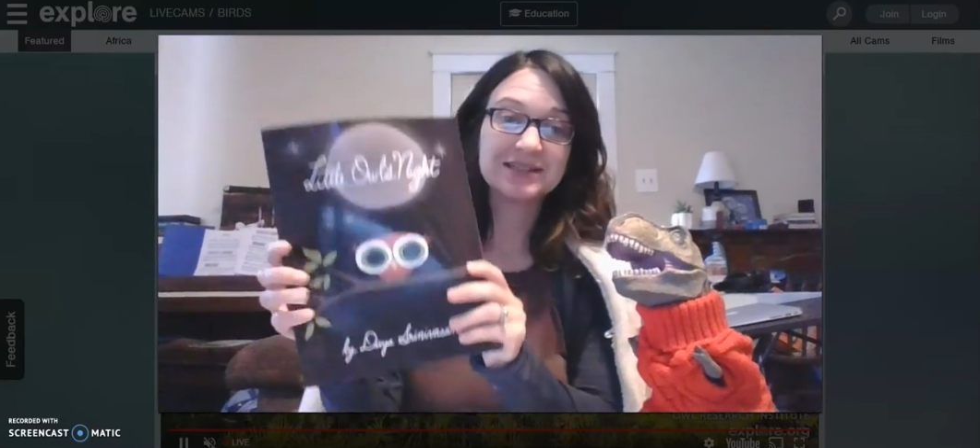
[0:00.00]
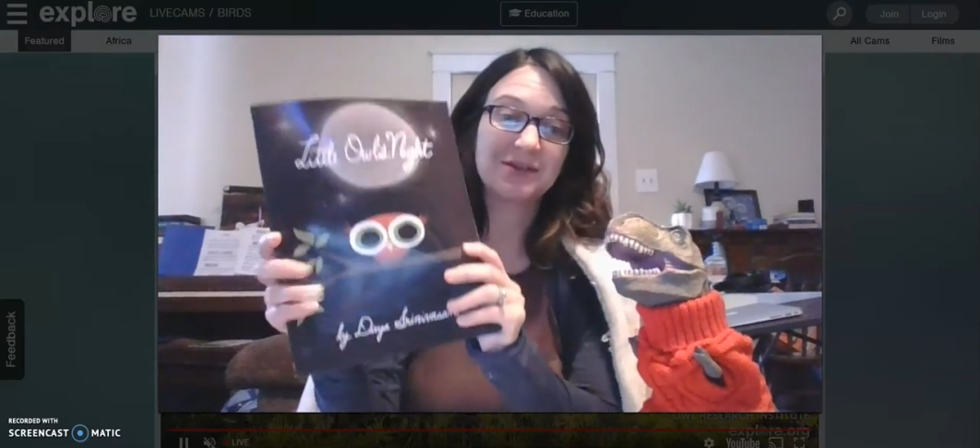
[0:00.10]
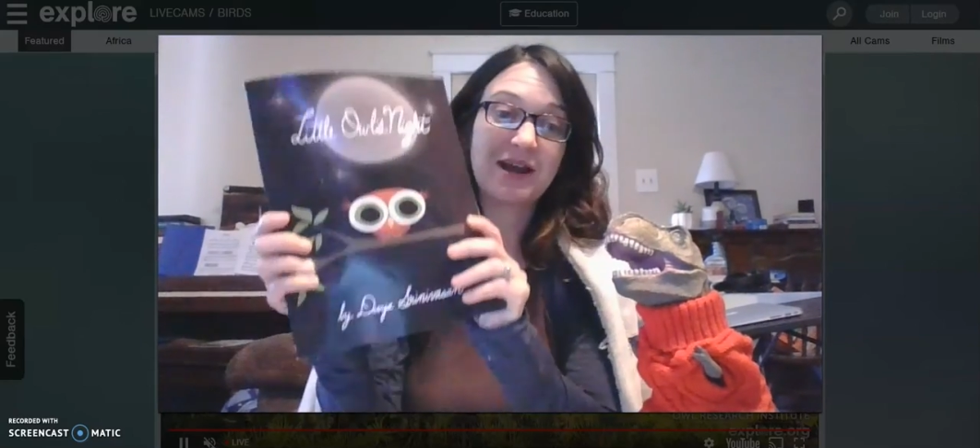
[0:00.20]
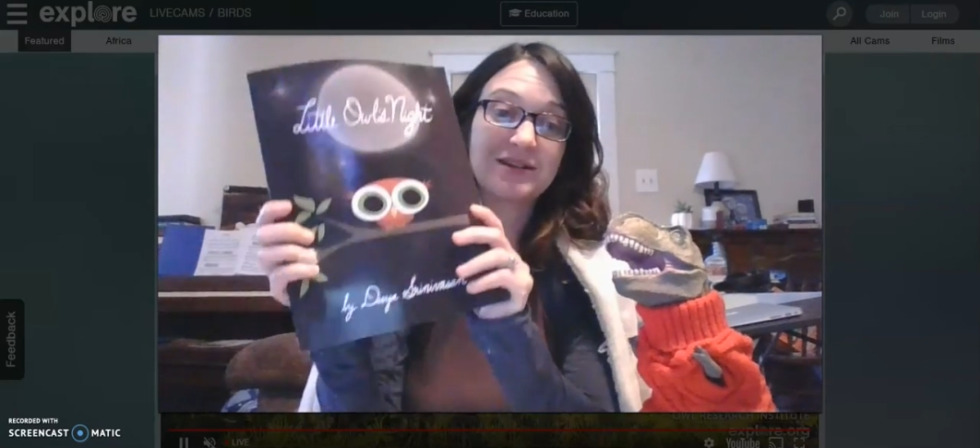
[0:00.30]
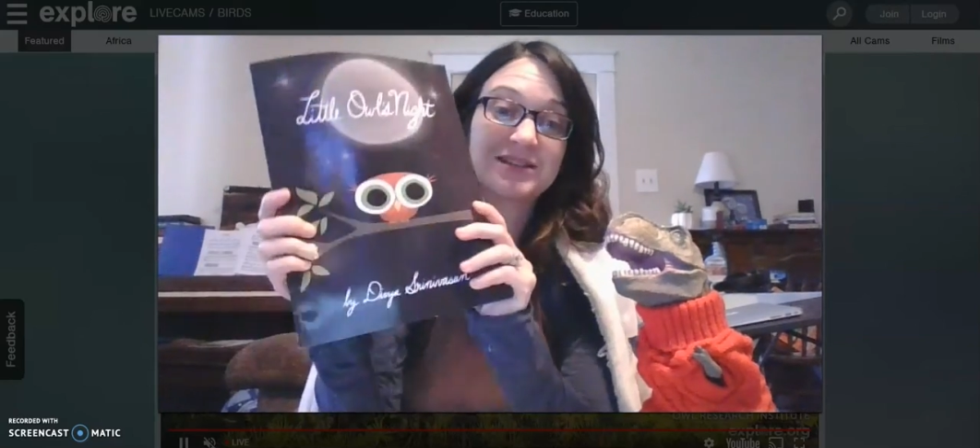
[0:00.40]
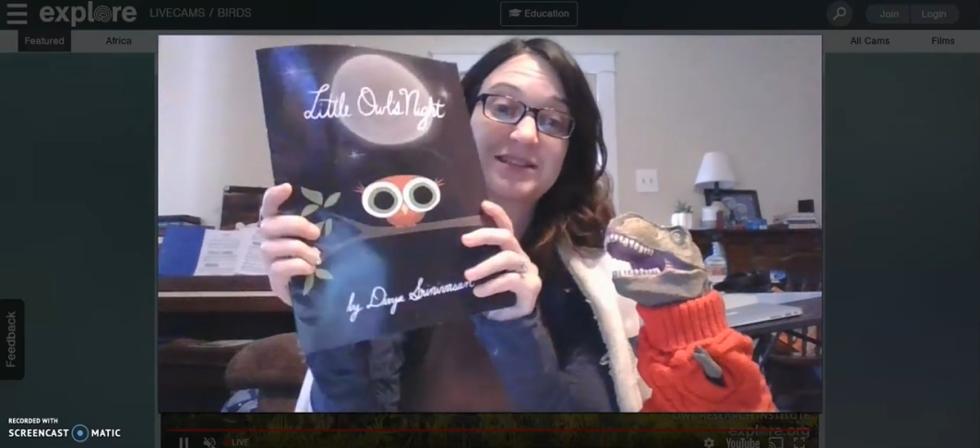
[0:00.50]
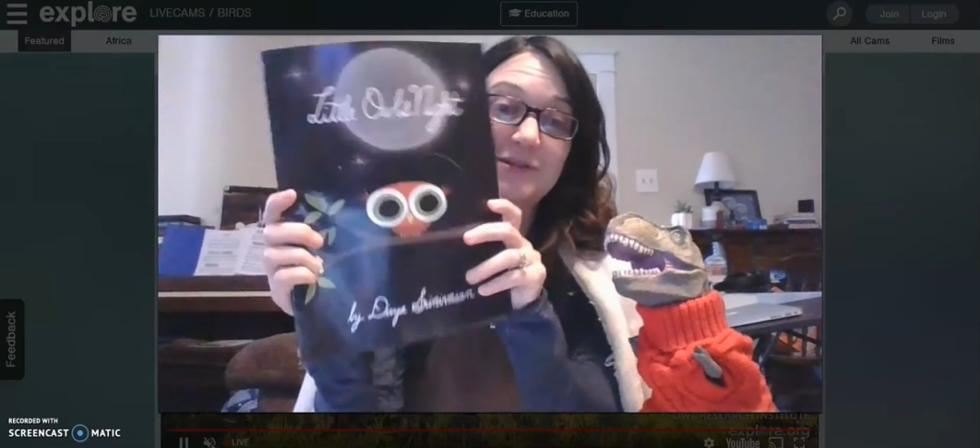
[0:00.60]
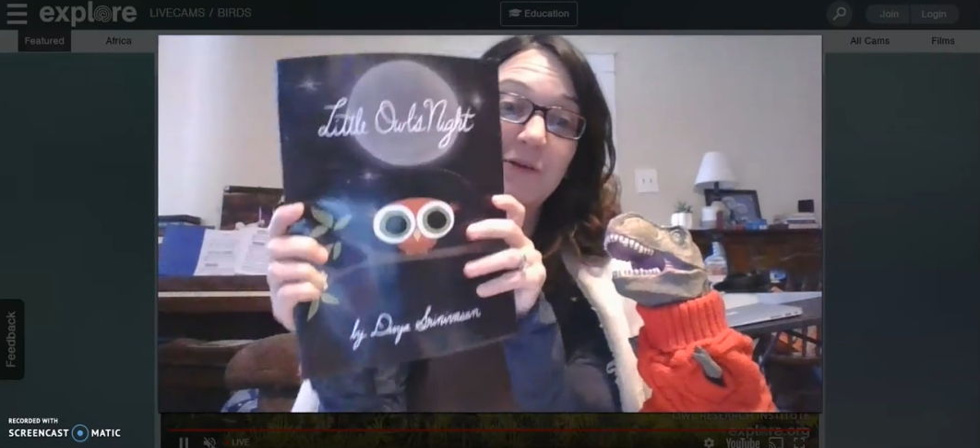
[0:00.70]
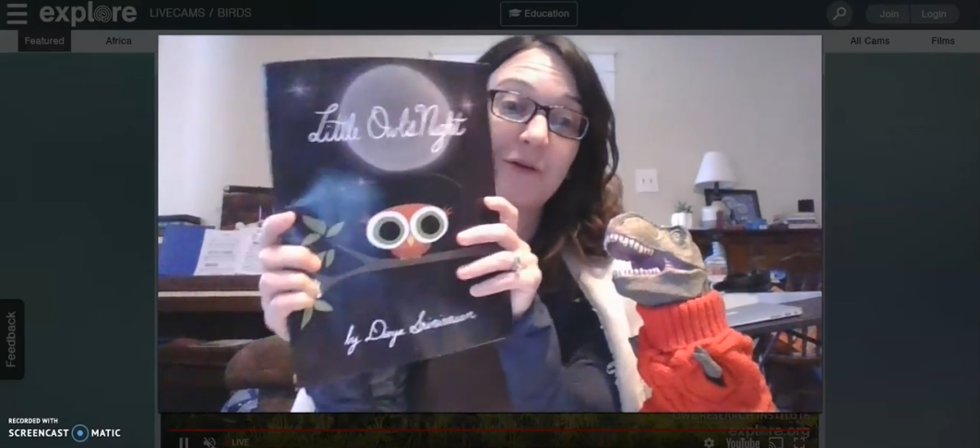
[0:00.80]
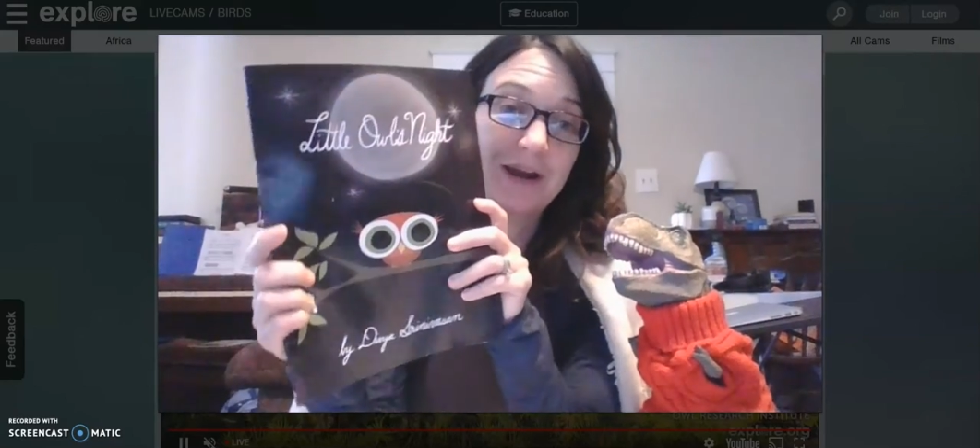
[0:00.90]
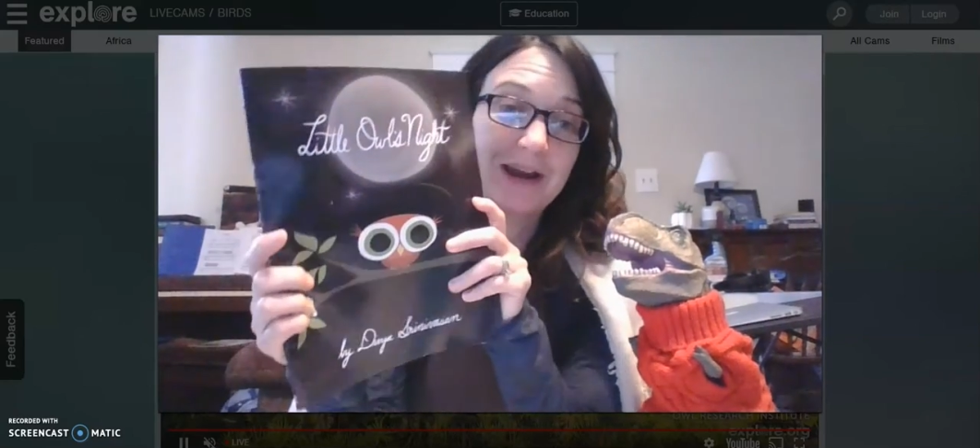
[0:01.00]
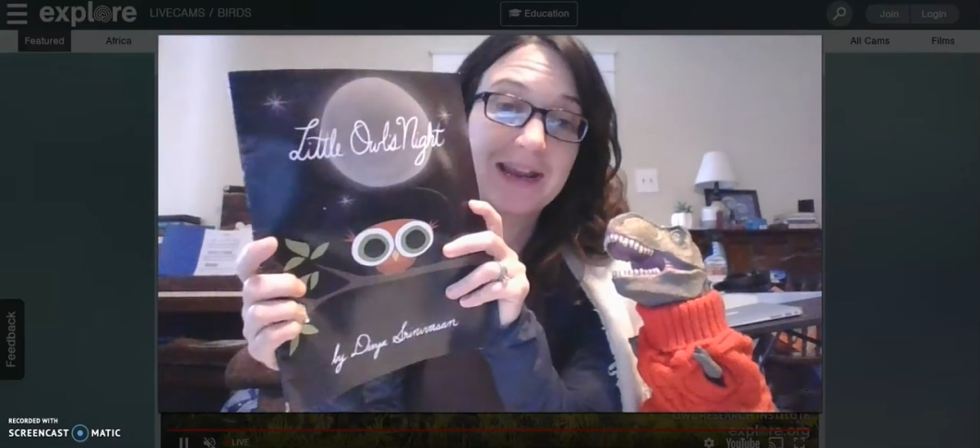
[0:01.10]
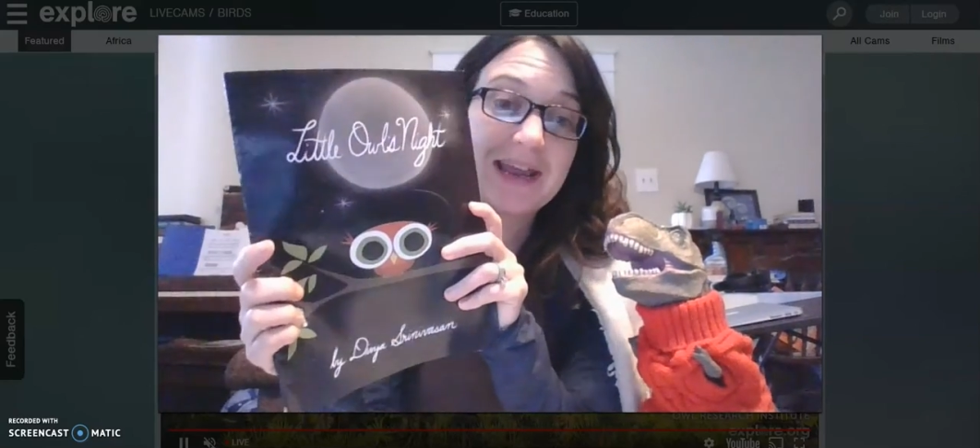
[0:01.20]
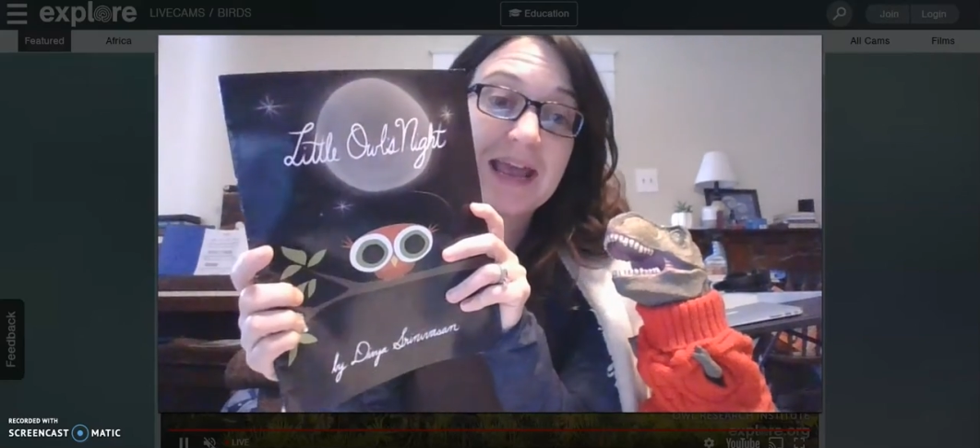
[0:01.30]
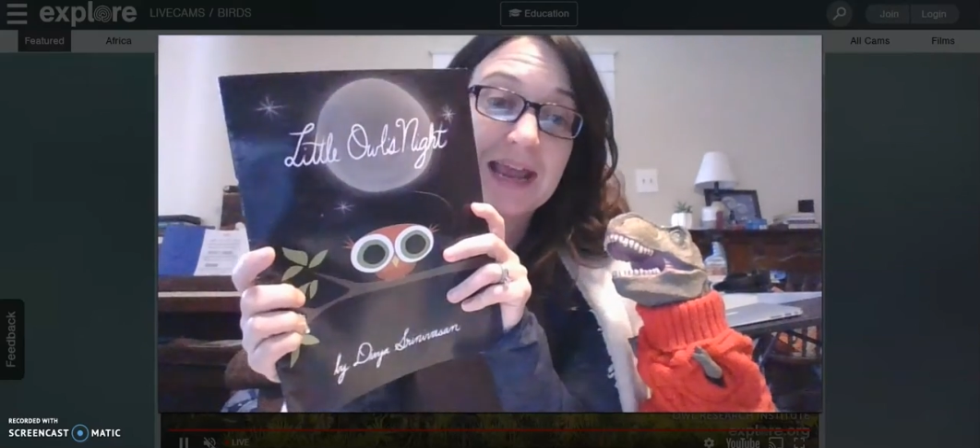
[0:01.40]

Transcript: so our story